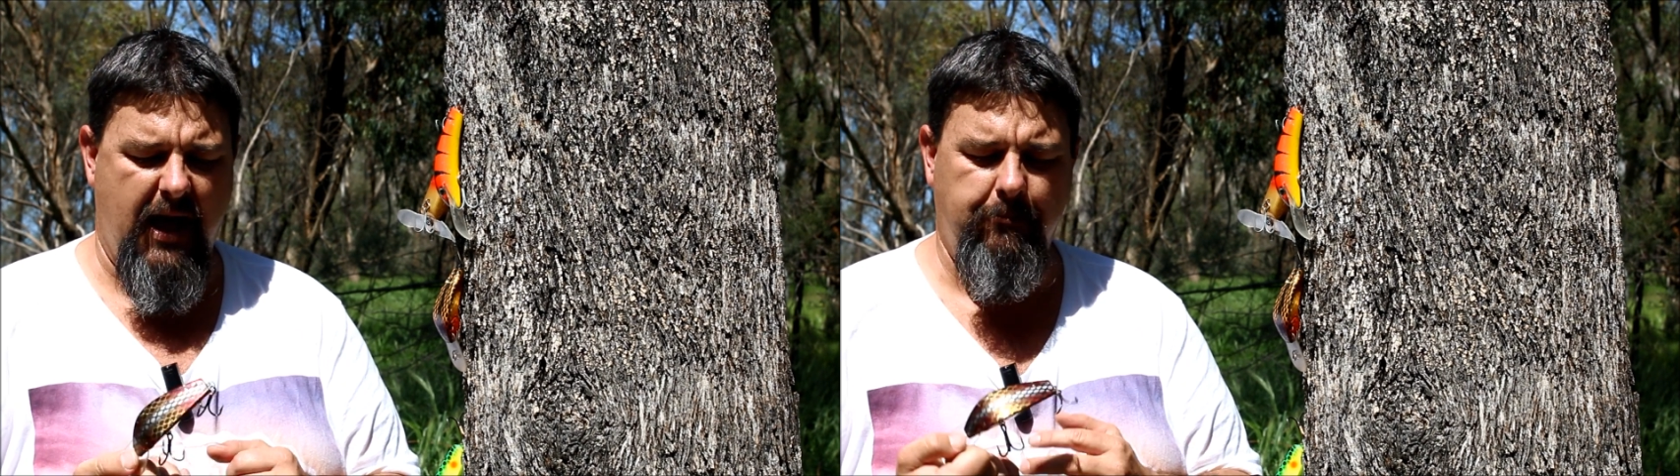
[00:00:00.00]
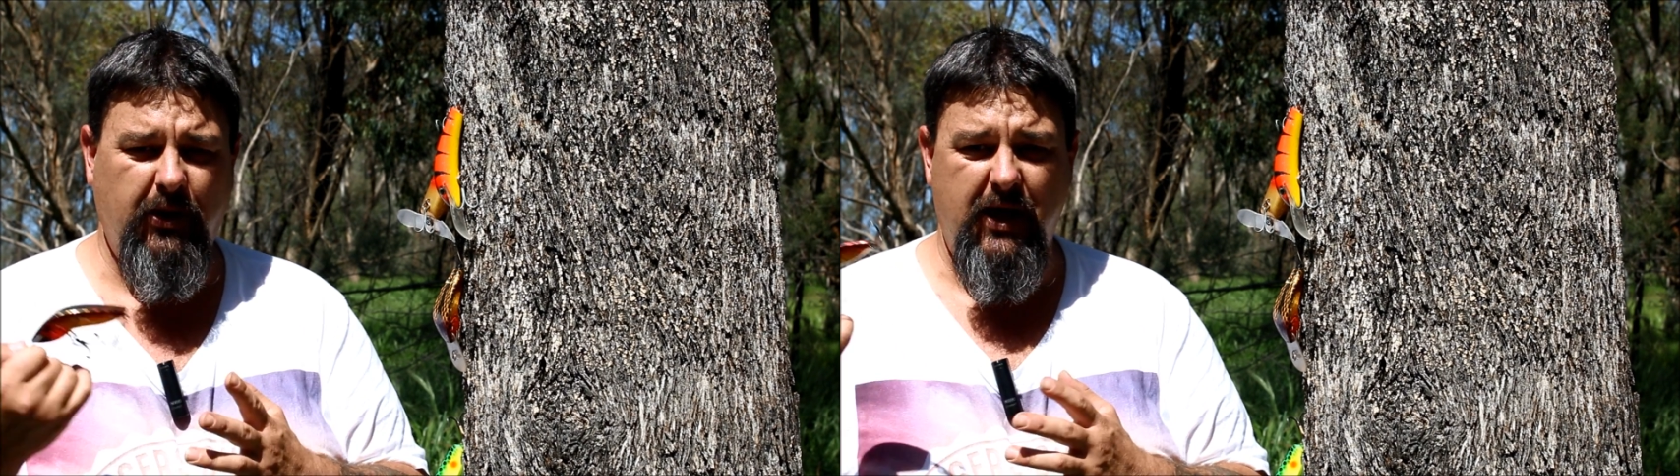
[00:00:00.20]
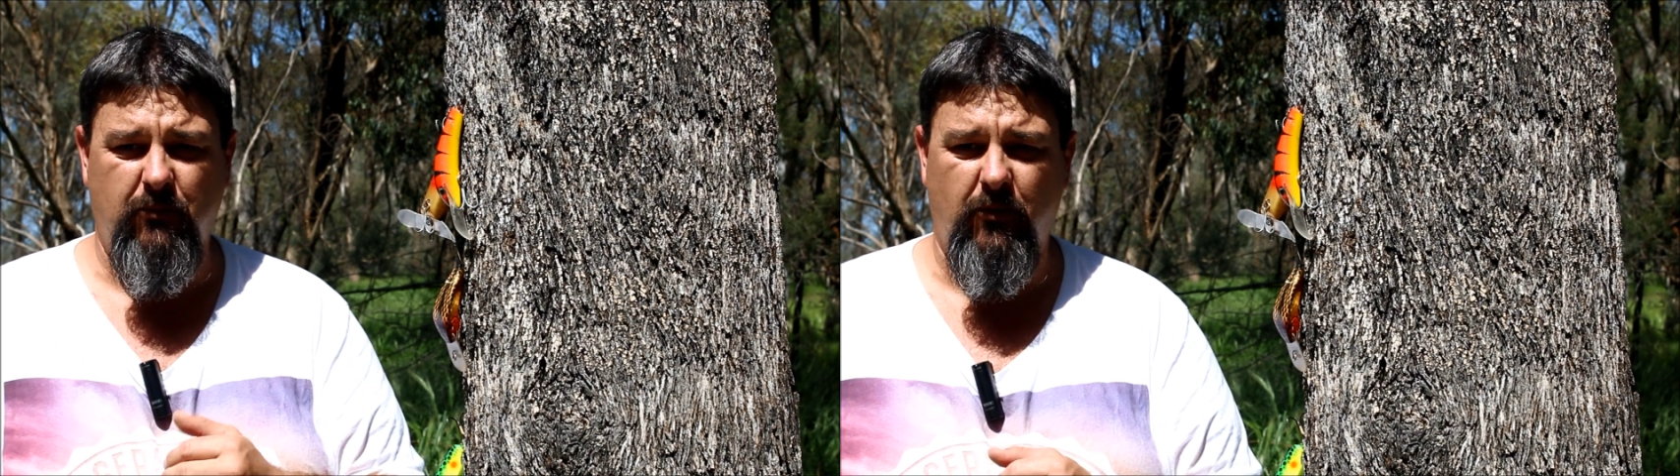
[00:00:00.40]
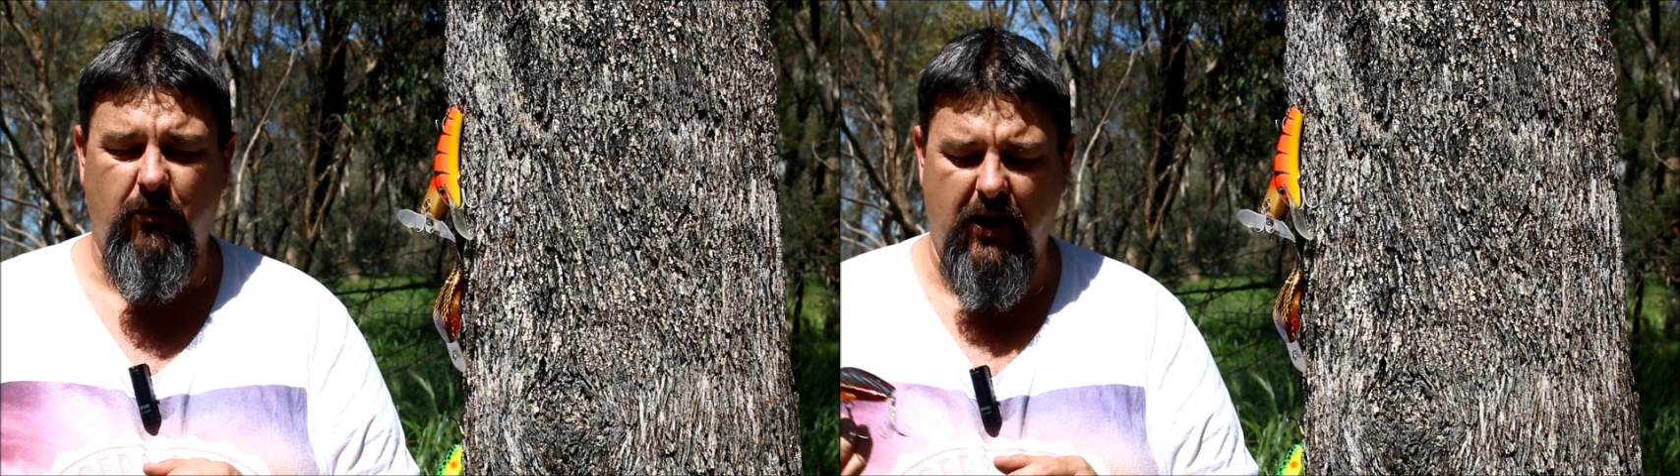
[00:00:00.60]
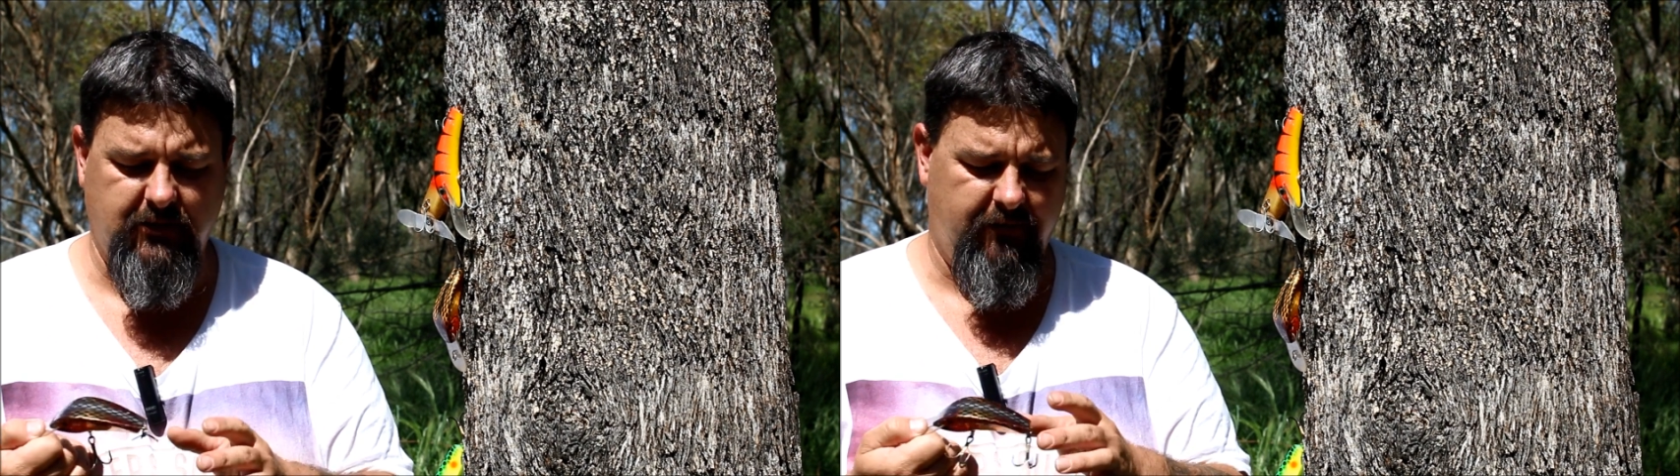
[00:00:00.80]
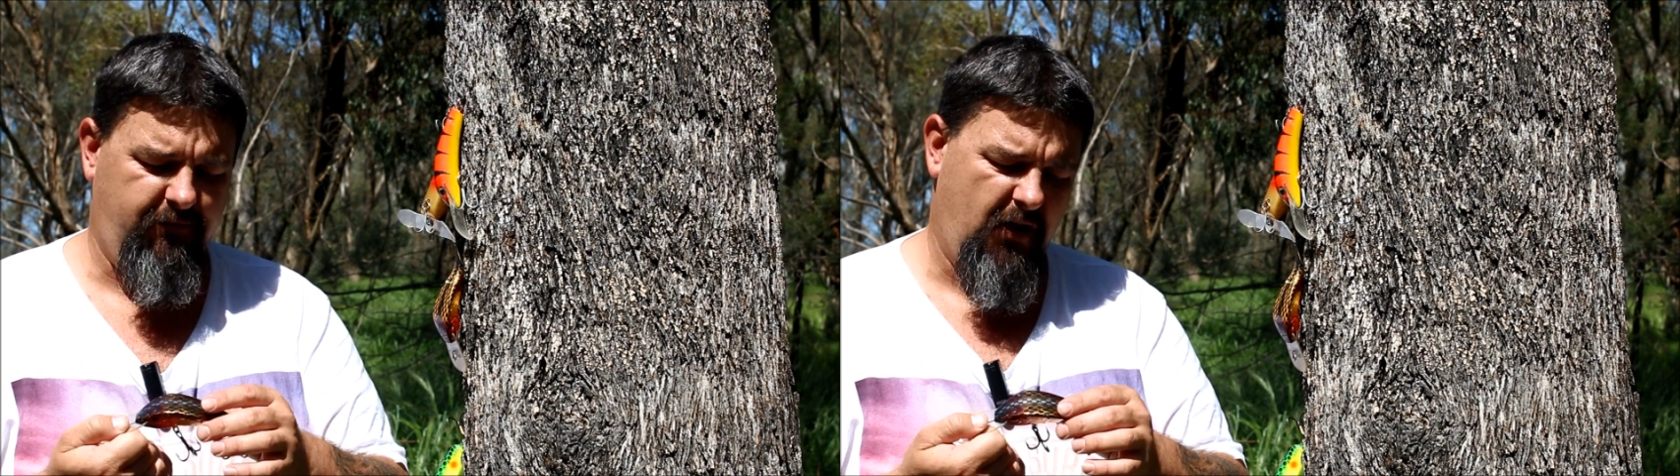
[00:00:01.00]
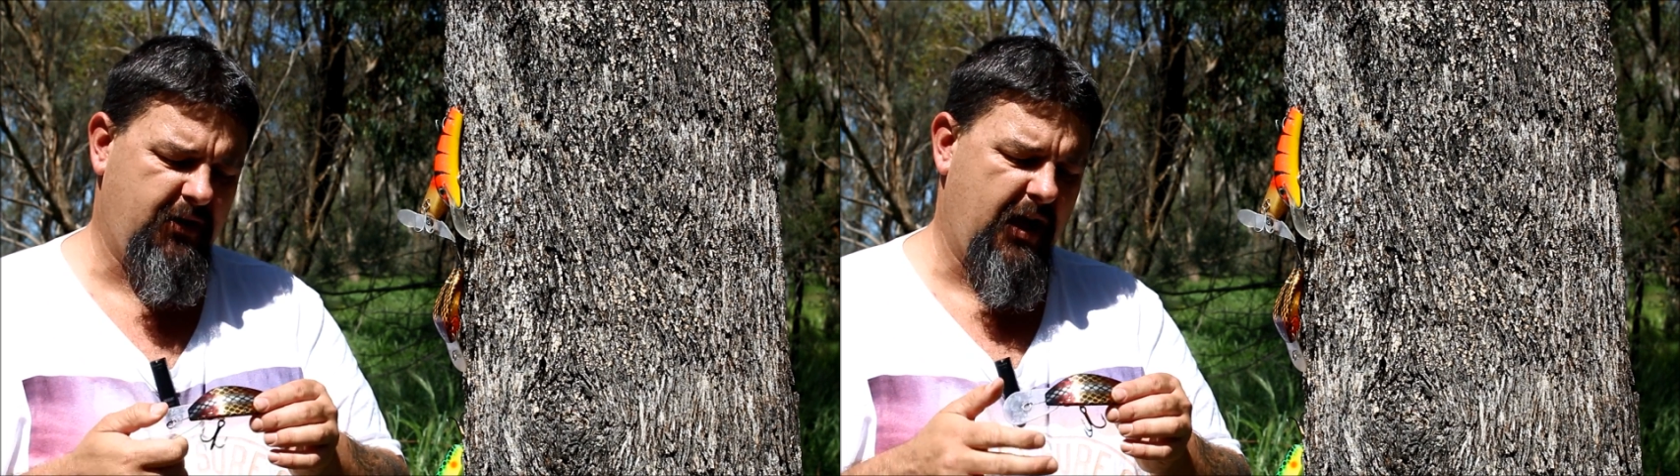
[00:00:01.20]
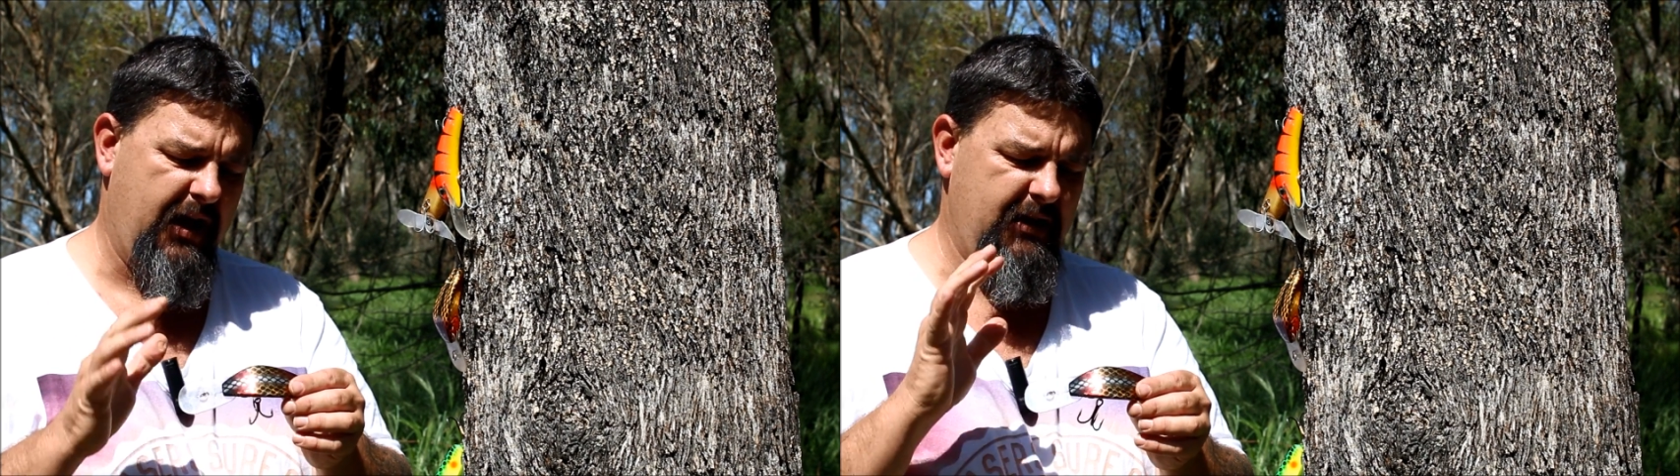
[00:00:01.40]
Upland waterways are
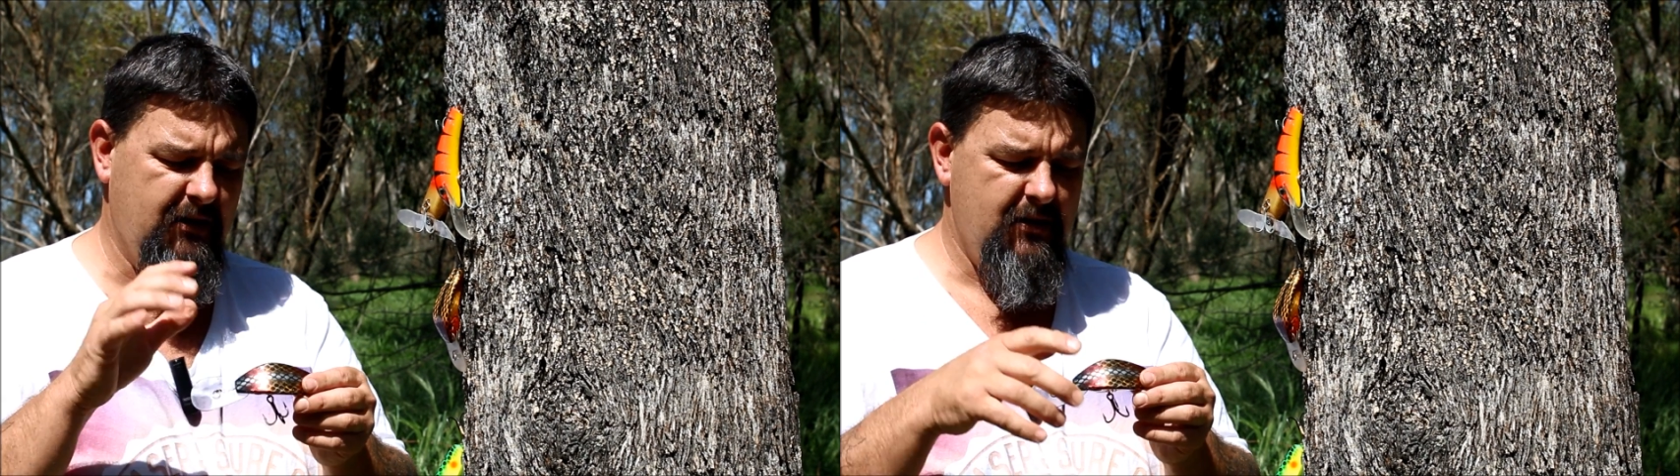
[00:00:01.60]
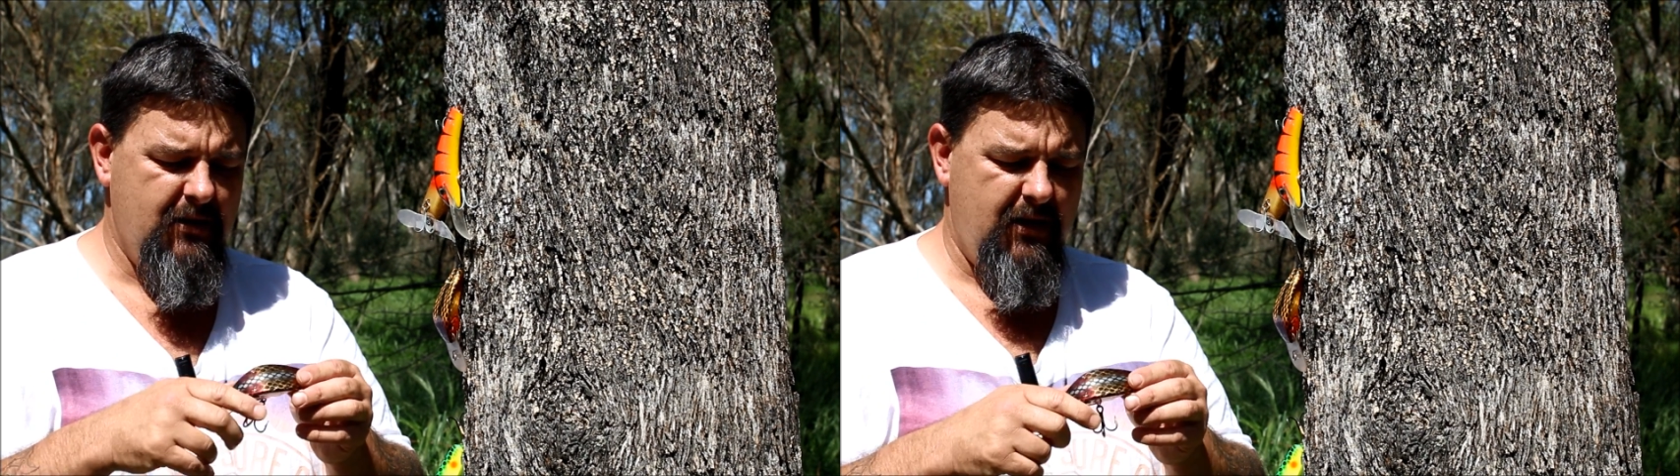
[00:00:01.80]
okay,